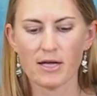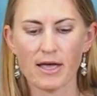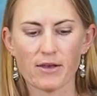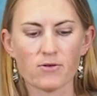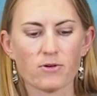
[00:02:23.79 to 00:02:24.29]

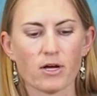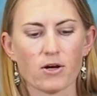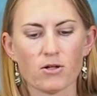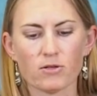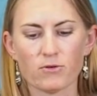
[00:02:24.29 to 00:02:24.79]
And you've got
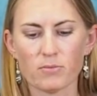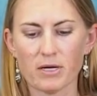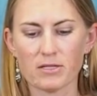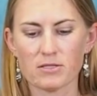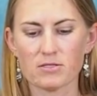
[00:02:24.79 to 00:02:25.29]
all of your
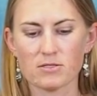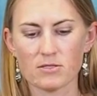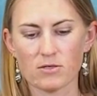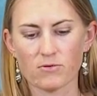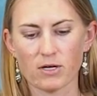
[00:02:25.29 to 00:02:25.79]
buttons,
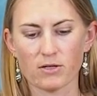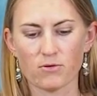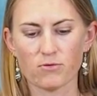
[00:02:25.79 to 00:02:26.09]
you've got your